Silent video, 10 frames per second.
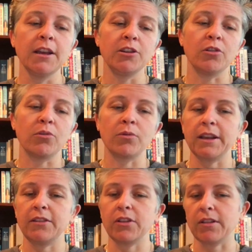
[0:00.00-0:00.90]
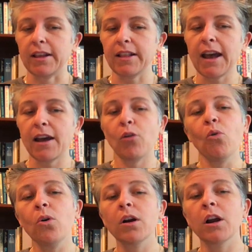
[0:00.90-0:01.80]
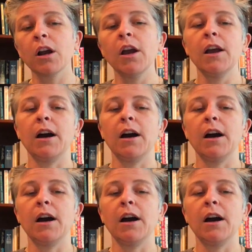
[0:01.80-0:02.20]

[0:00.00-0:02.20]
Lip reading: anything like that, or